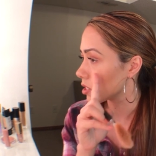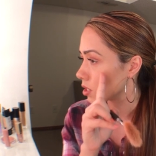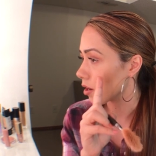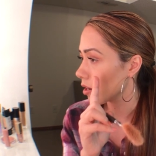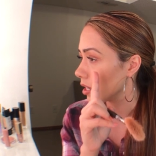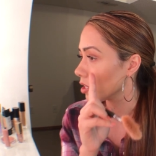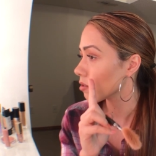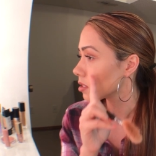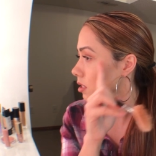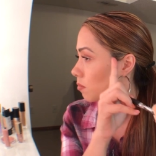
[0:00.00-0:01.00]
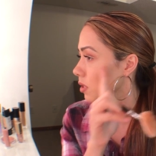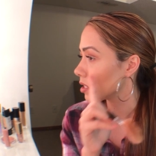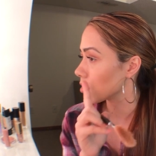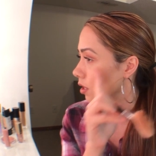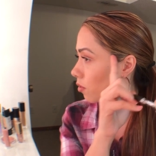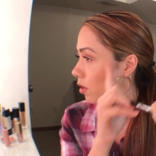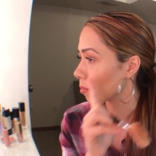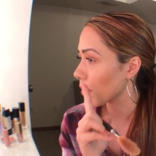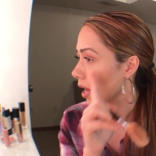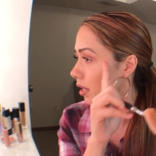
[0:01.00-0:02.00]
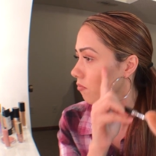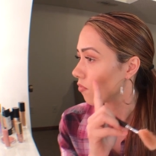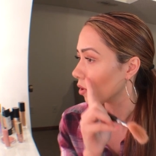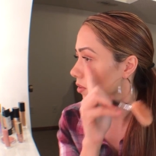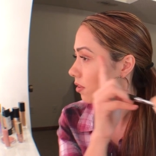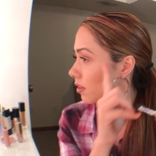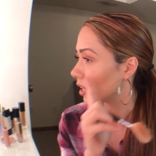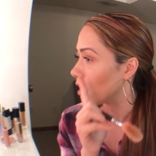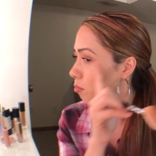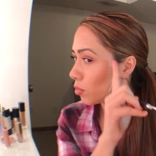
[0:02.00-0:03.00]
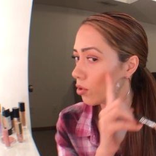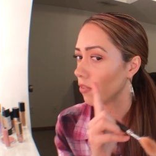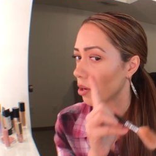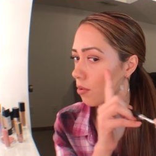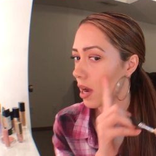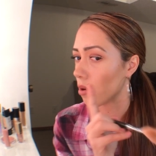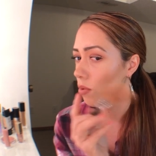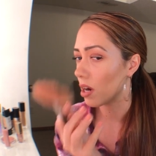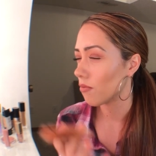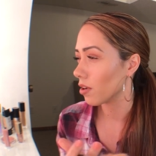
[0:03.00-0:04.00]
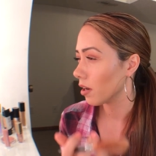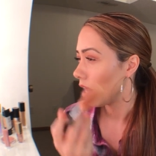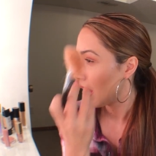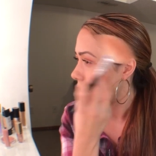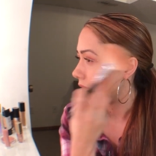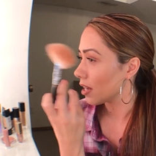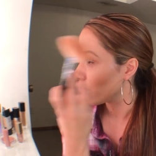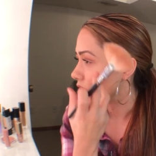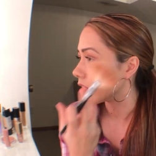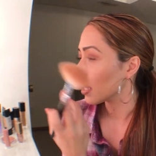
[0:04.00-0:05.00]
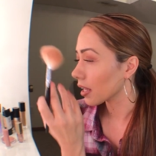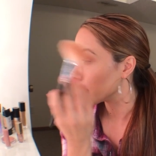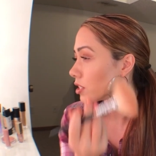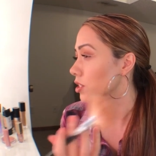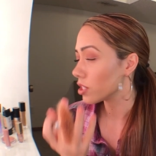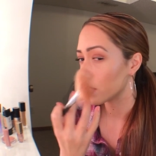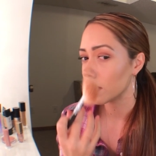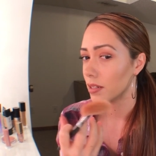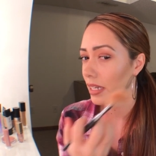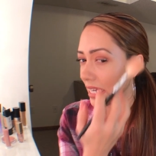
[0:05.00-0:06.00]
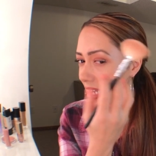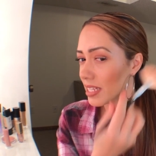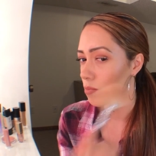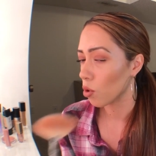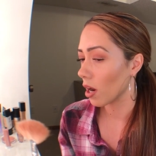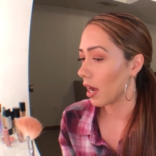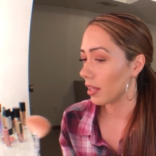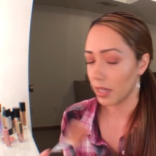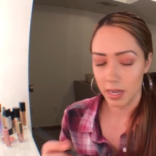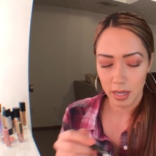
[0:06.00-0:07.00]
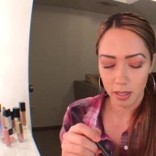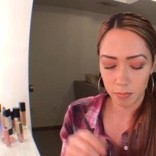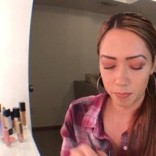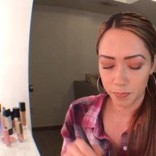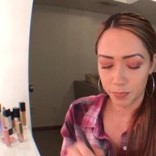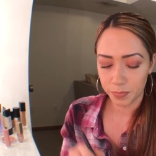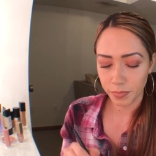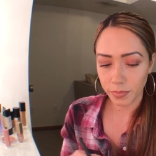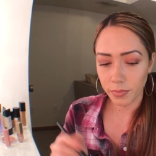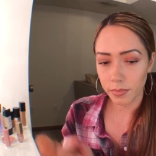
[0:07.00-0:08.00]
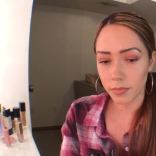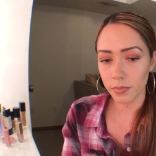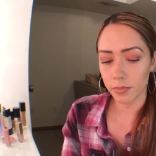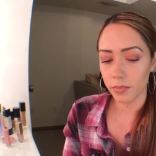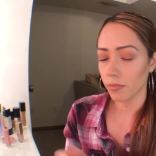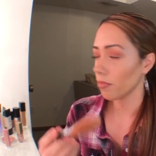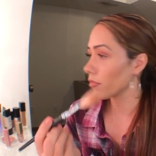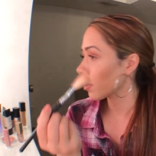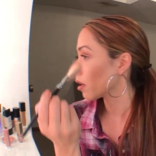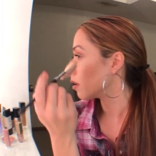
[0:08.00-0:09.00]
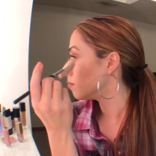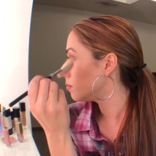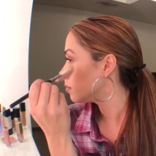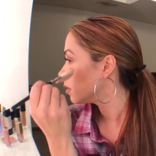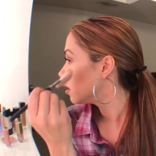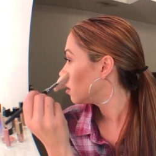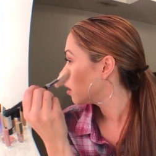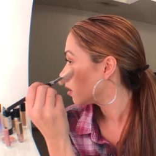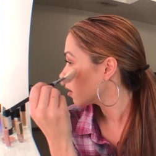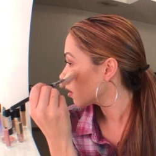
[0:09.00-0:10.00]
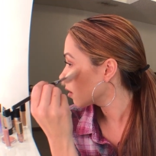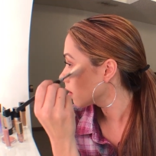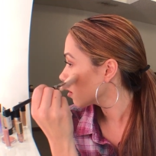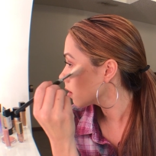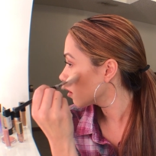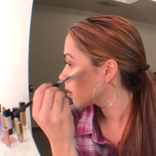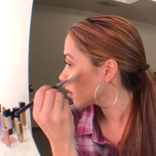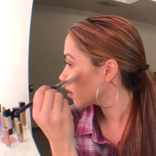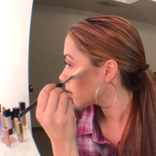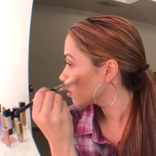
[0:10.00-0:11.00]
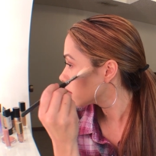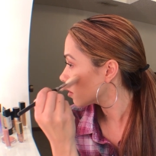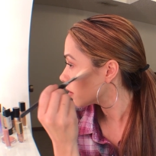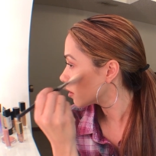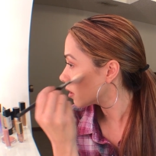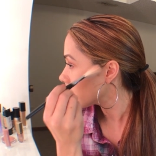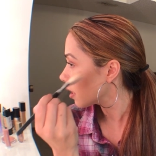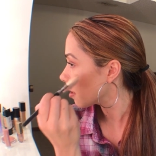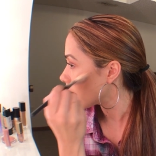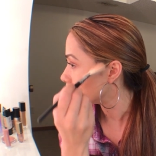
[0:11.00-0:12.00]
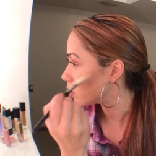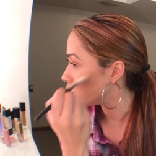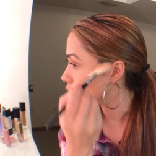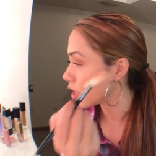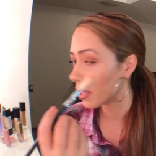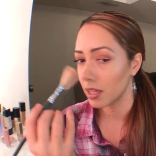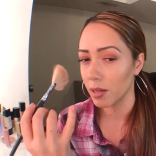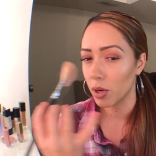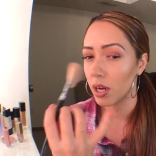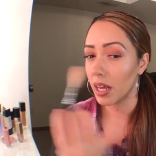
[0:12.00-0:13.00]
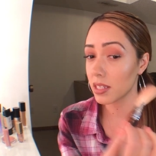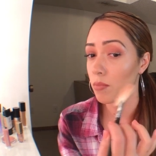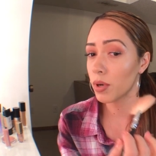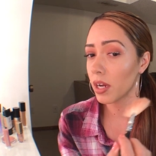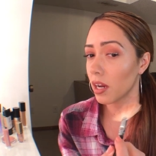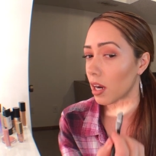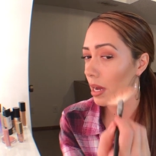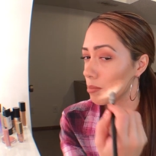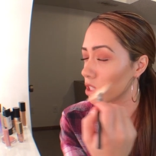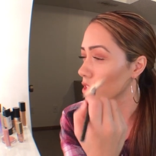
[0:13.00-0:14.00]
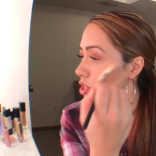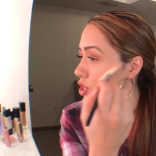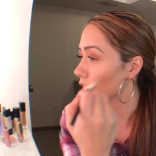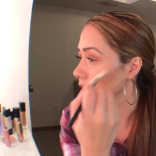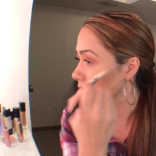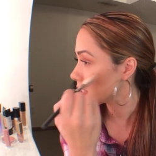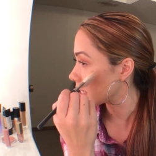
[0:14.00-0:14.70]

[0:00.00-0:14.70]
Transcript: I start, and you'll see me start going back and forth, and then I'll move it around wherever I feel like it just needs more highlighting. Okay. And I start there. I'm gently, and as I'm putting it on, I'm just gently